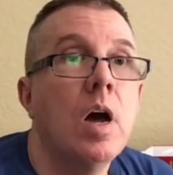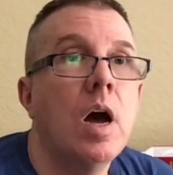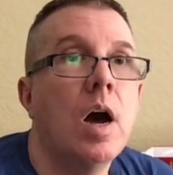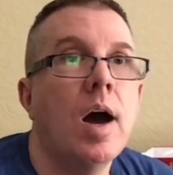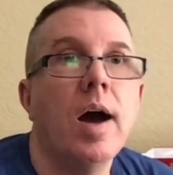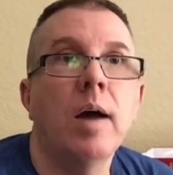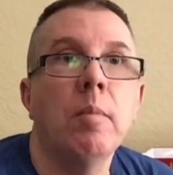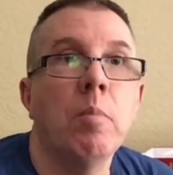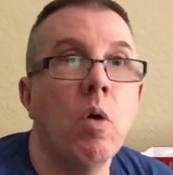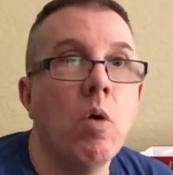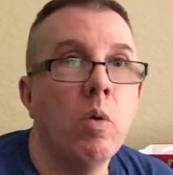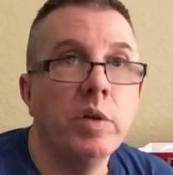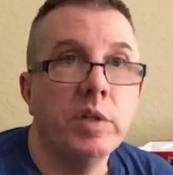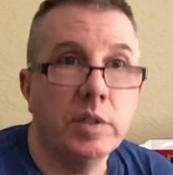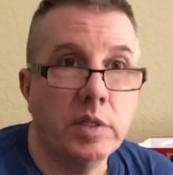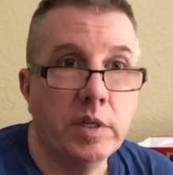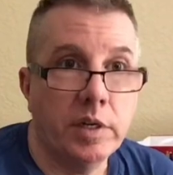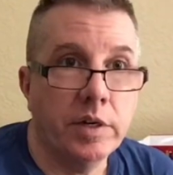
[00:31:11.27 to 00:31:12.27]
I'm
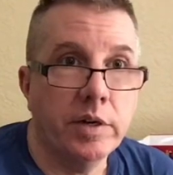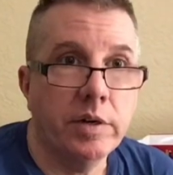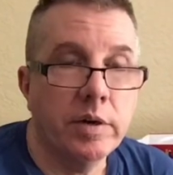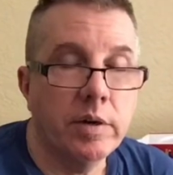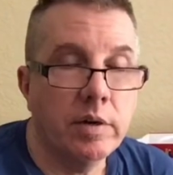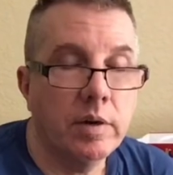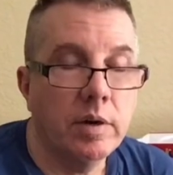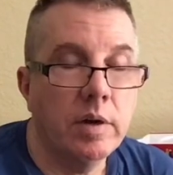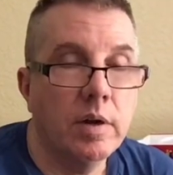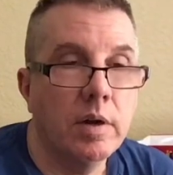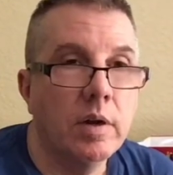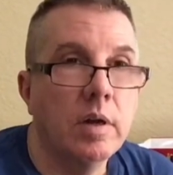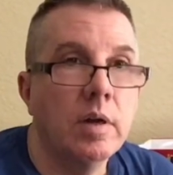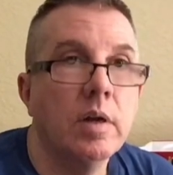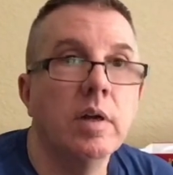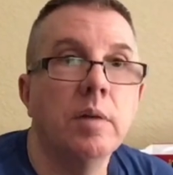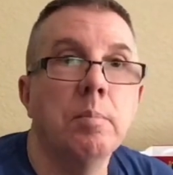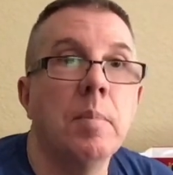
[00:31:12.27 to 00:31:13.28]
always here
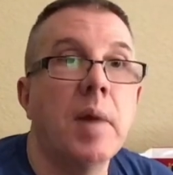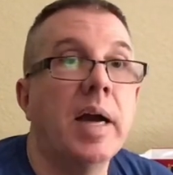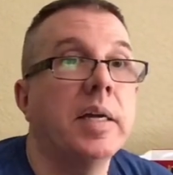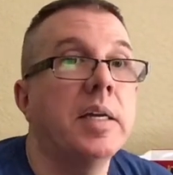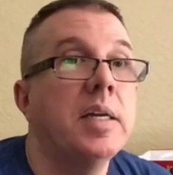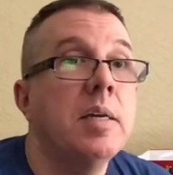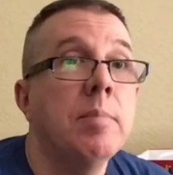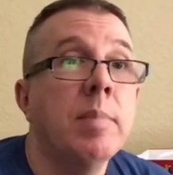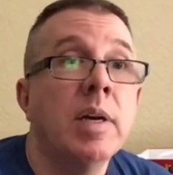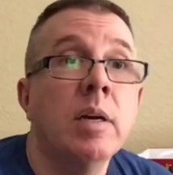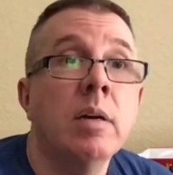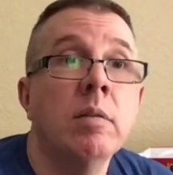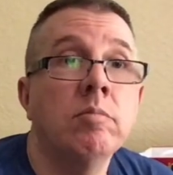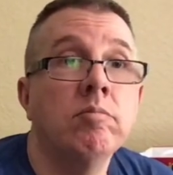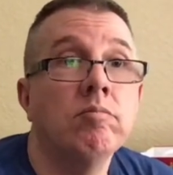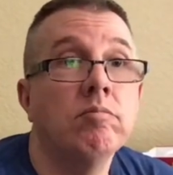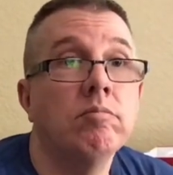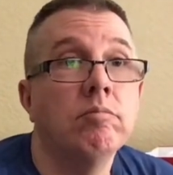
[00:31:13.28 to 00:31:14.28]
by email,
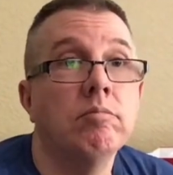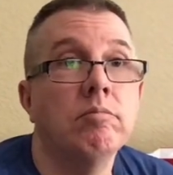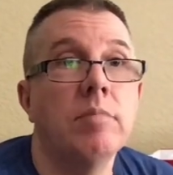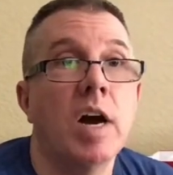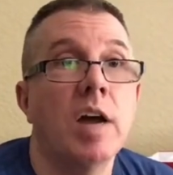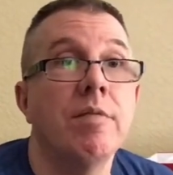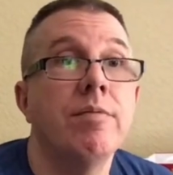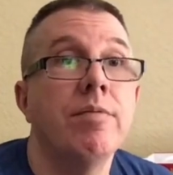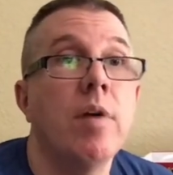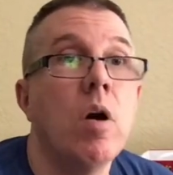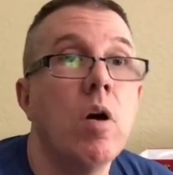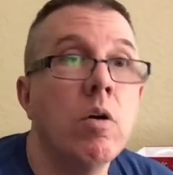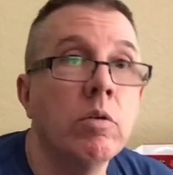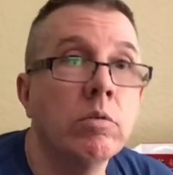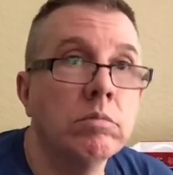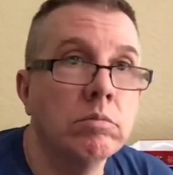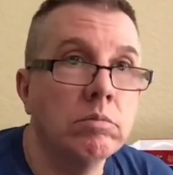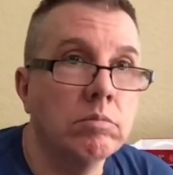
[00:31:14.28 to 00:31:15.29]
by
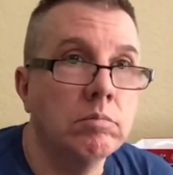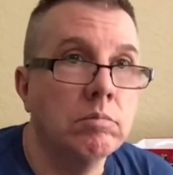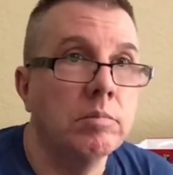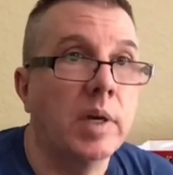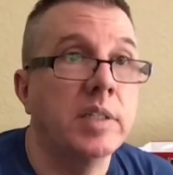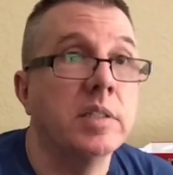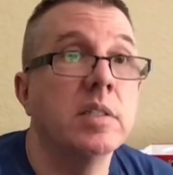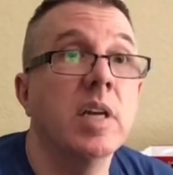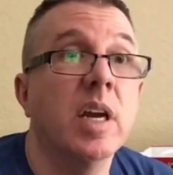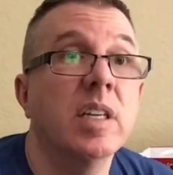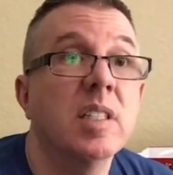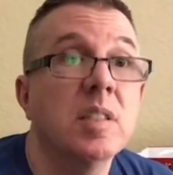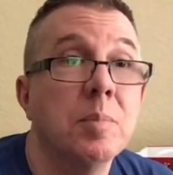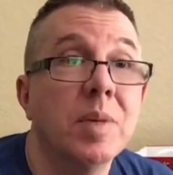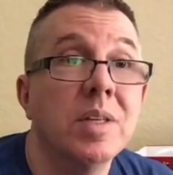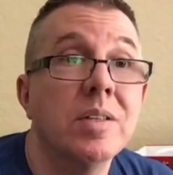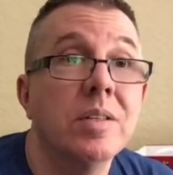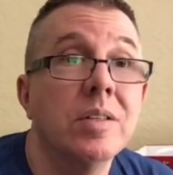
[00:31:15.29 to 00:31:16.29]
phone, by text
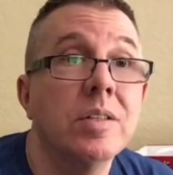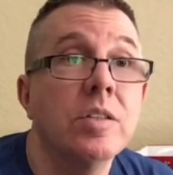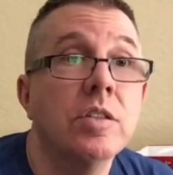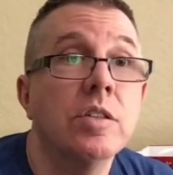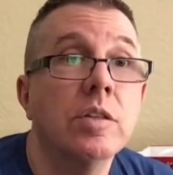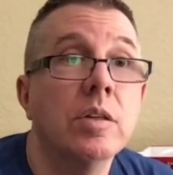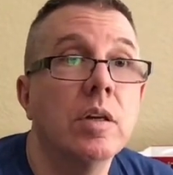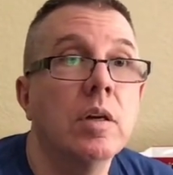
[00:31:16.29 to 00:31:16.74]
message.